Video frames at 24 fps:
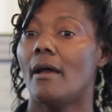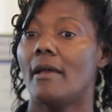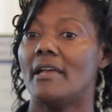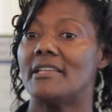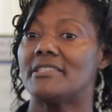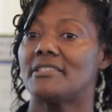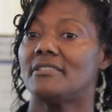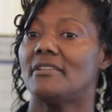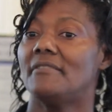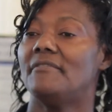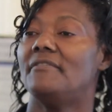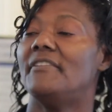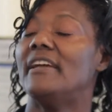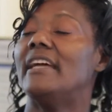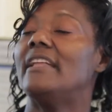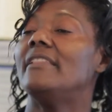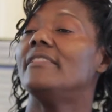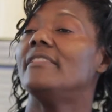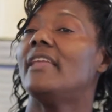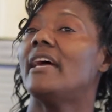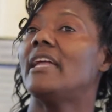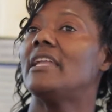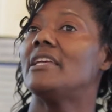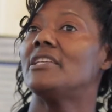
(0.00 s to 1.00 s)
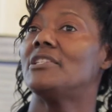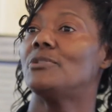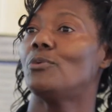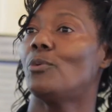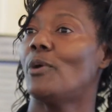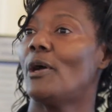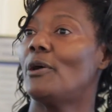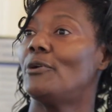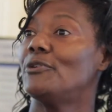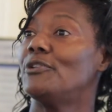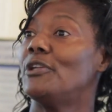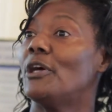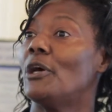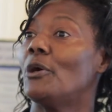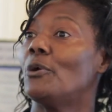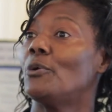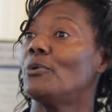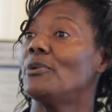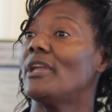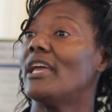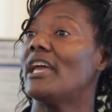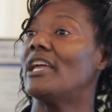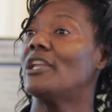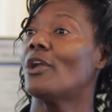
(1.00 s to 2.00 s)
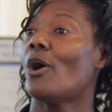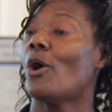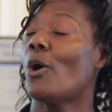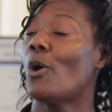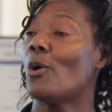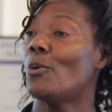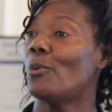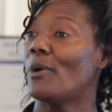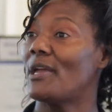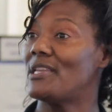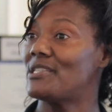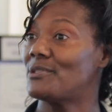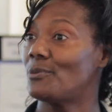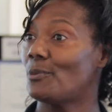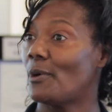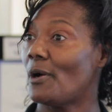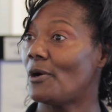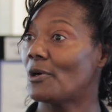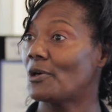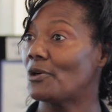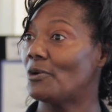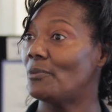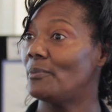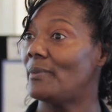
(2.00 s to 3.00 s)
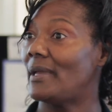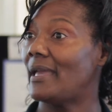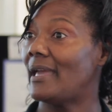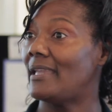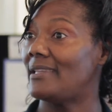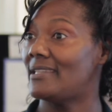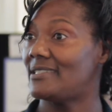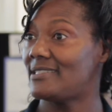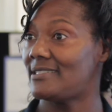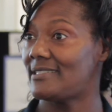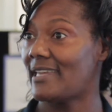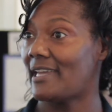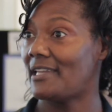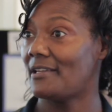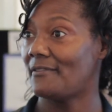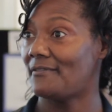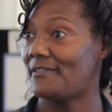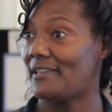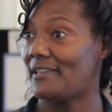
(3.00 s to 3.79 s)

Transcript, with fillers: It's an event that is well known and always welcome in the state of